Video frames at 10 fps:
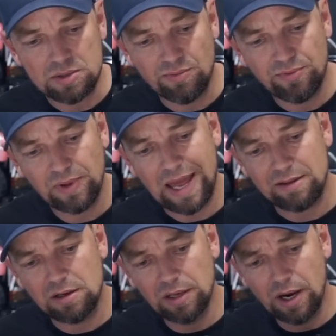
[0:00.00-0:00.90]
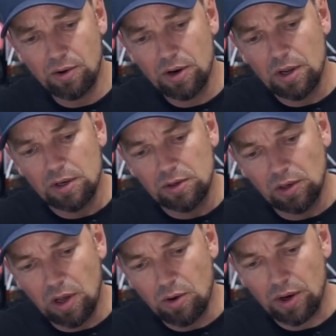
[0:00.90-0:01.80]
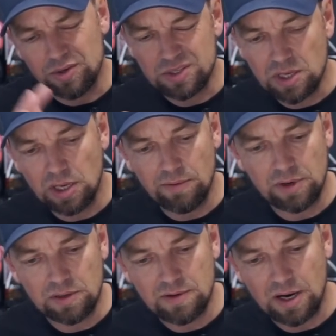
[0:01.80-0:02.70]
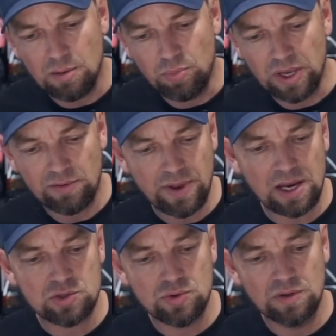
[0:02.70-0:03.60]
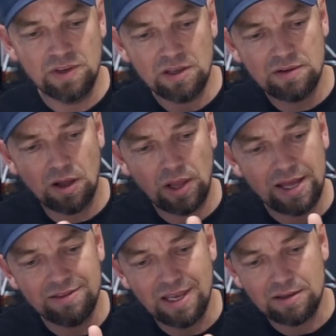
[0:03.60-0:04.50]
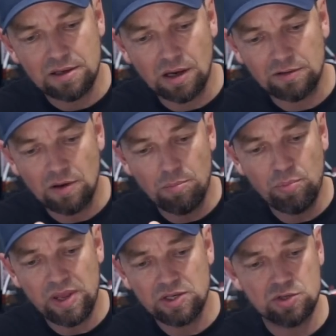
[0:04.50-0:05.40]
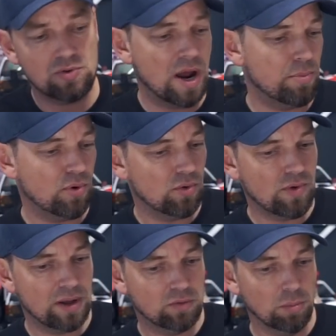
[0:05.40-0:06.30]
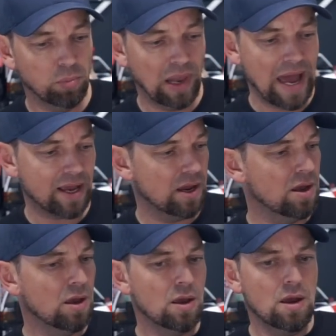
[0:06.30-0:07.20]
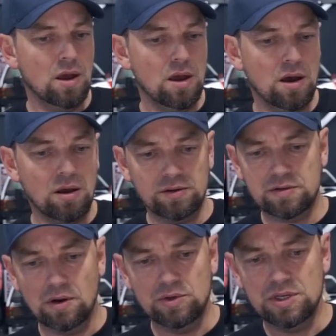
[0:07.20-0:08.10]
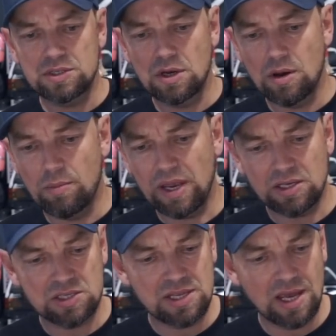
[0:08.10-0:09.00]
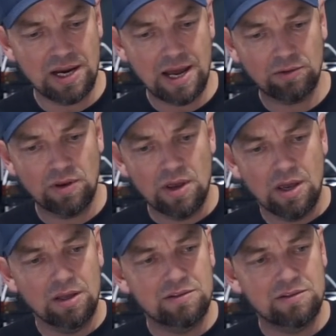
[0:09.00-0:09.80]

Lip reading: flat clear, the logo, just to give it a tiny bit of extra detail. I did cut a pinstripe around the black, also just to make it stand out a